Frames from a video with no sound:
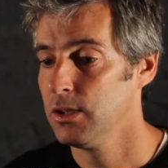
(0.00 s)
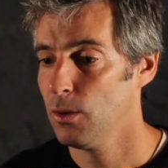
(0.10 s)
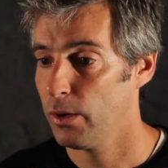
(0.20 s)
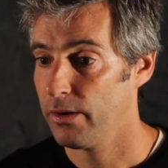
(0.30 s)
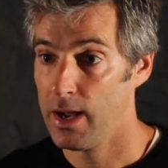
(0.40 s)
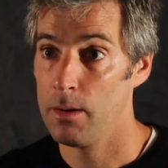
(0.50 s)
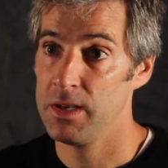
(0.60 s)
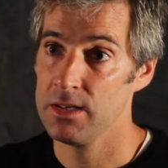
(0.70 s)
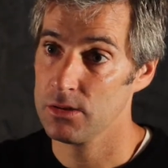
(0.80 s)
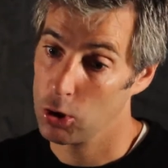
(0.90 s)
we're at our
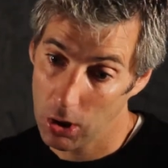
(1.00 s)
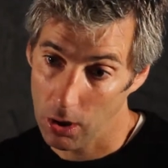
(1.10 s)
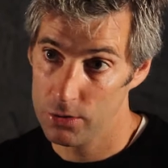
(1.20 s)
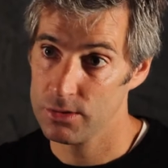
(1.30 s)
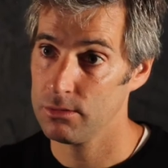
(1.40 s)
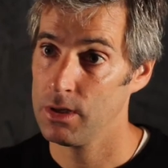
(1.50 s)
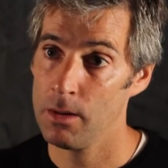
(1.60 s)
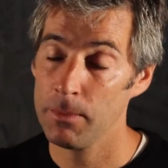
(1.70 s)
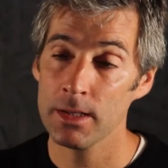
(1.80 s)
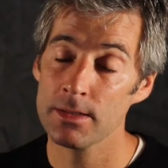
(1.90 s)
best or close to our
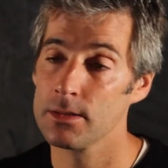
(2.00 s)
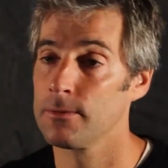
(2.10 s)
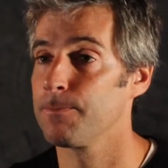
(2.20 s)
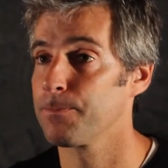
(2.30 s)
best.